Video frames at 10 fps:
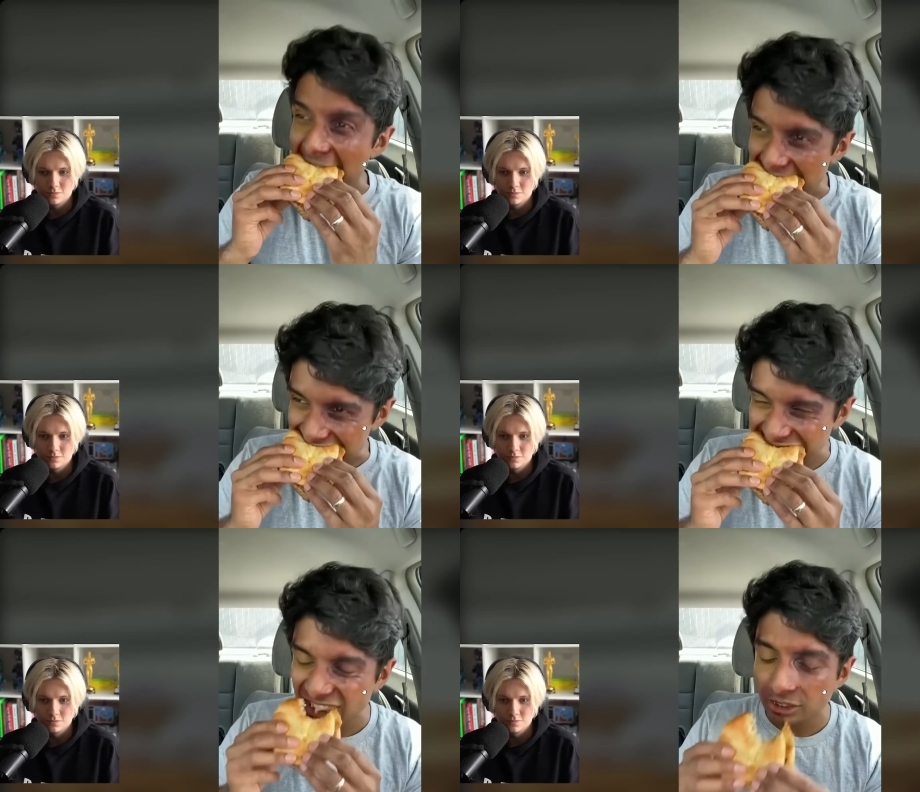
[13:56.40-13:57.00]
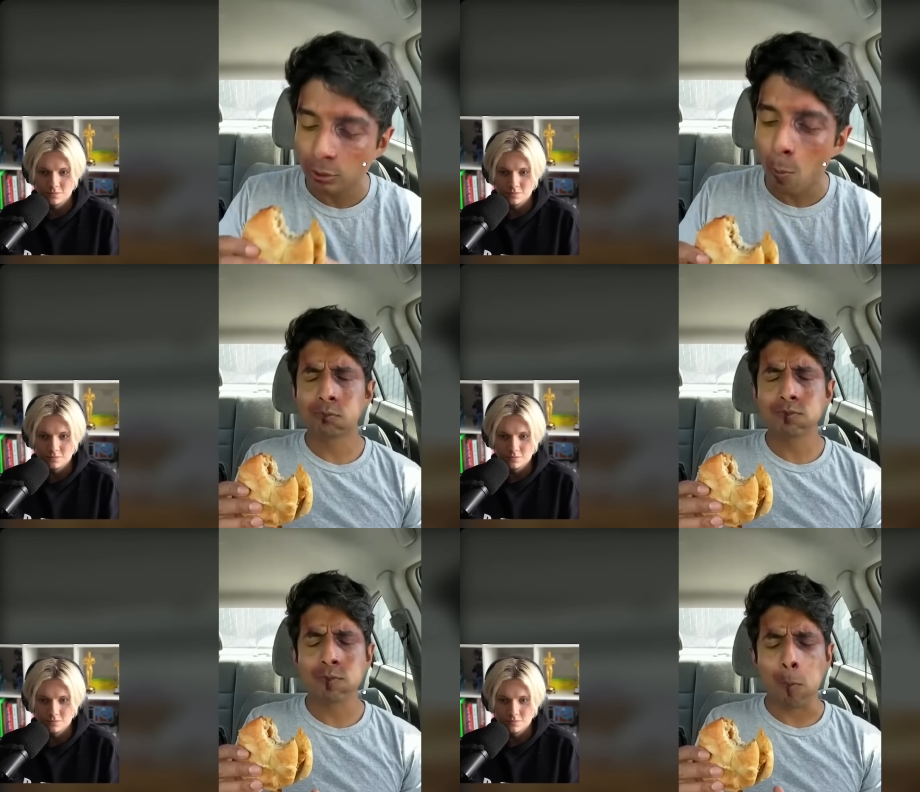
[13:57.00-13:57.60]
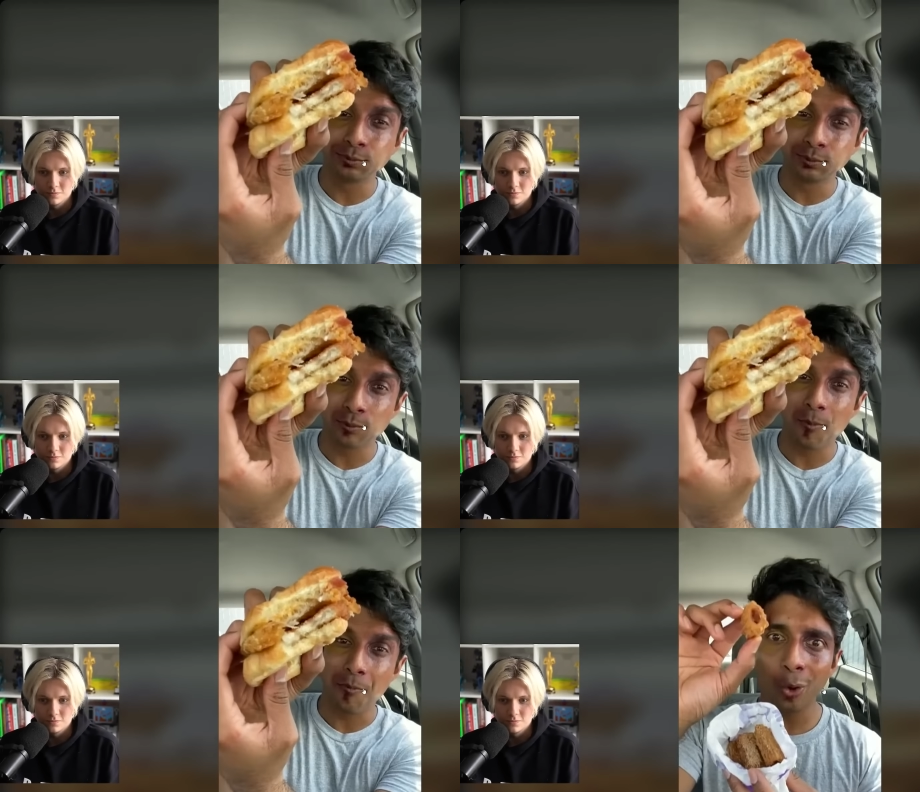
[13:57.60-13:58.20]
Speaker 1: though.
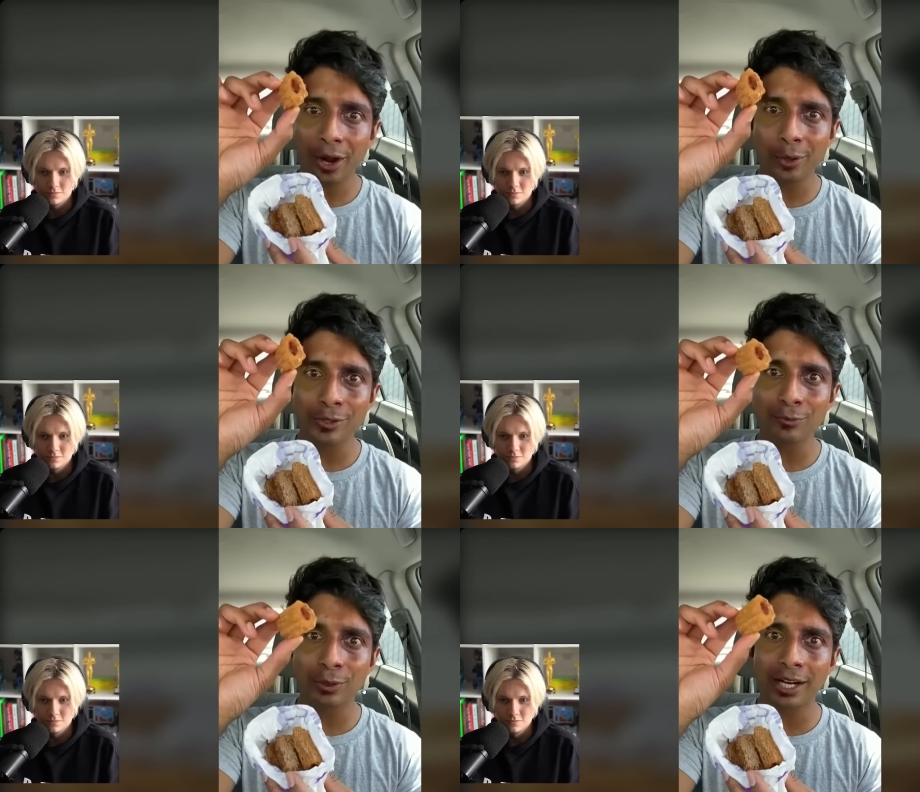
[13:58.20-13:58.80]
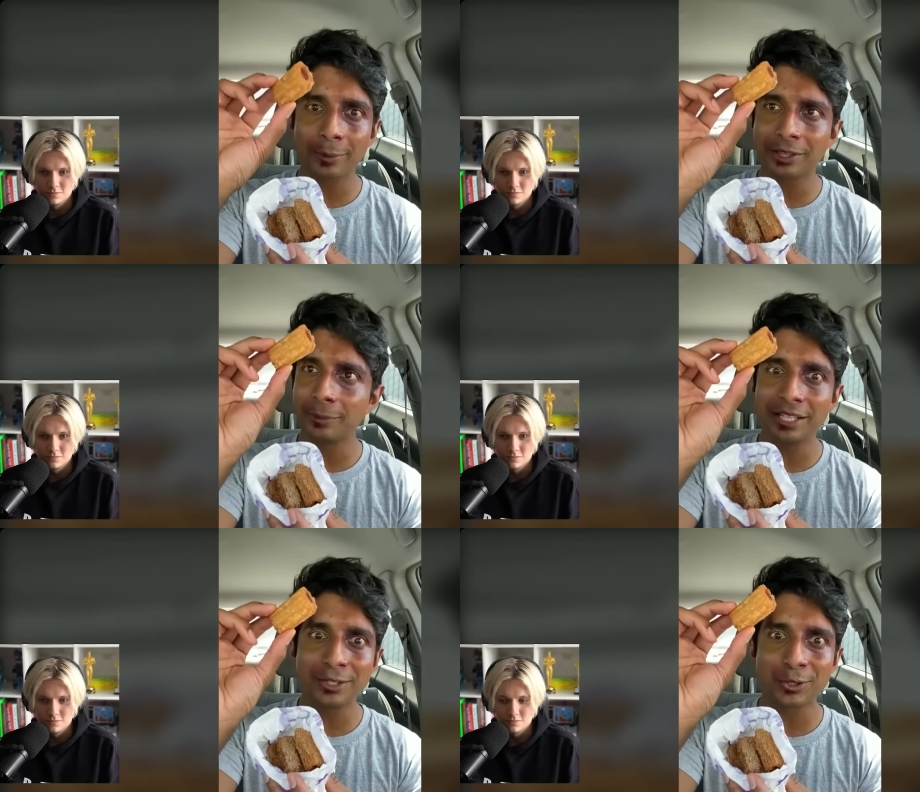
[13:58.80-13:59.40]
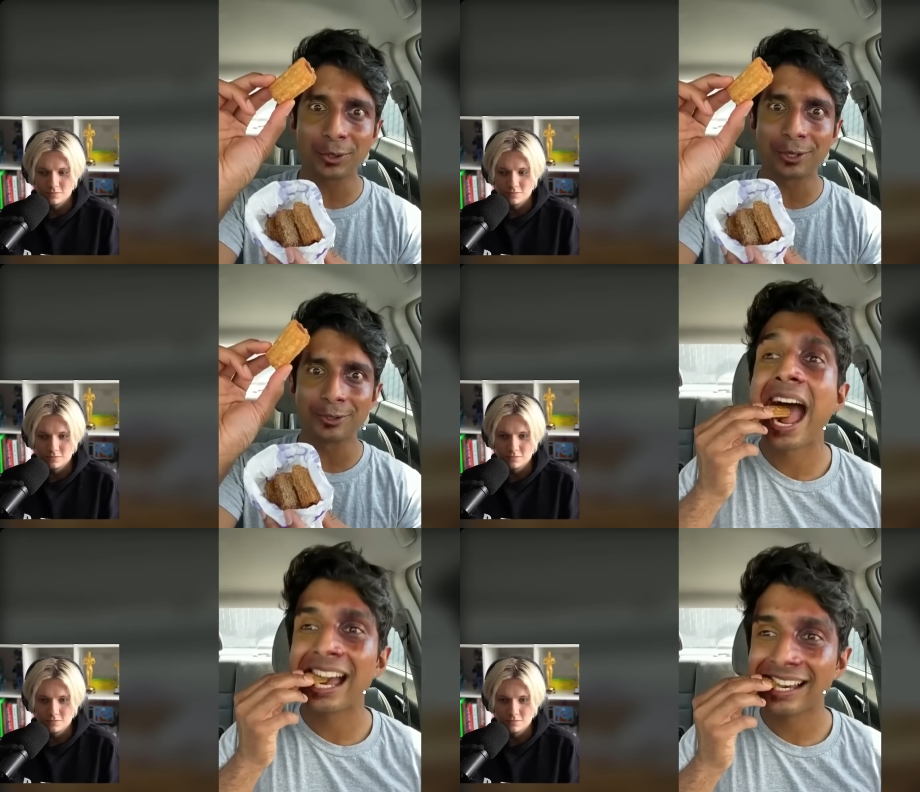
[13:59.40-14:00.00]
Mm. Mm-hmm. Oh, I almost forgot about the mini
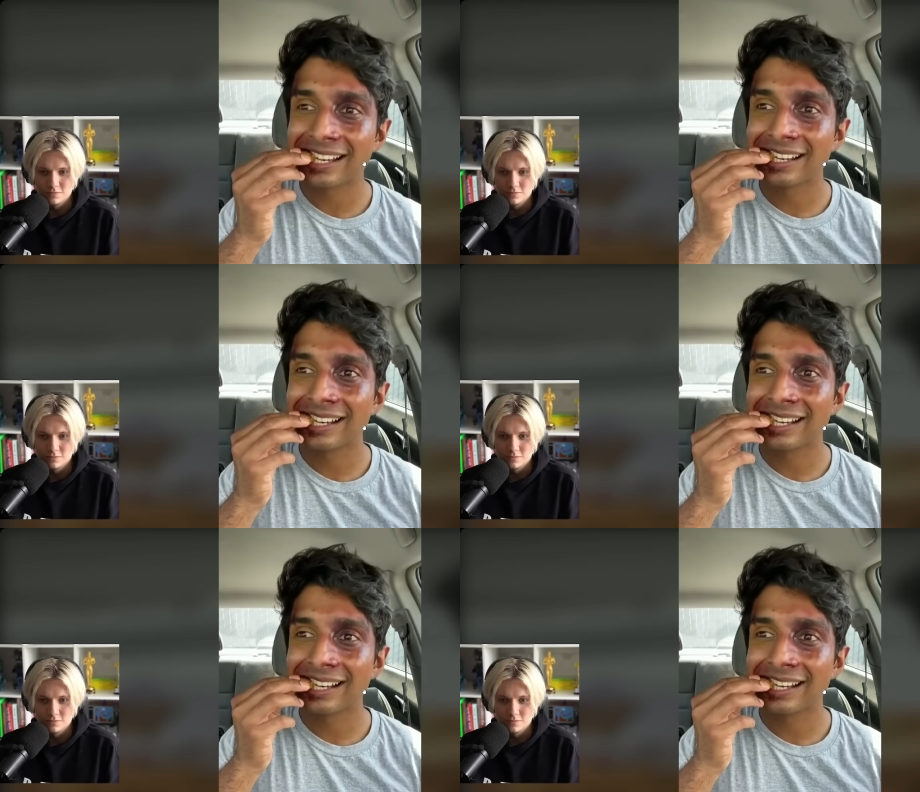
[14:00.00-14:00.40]
churros.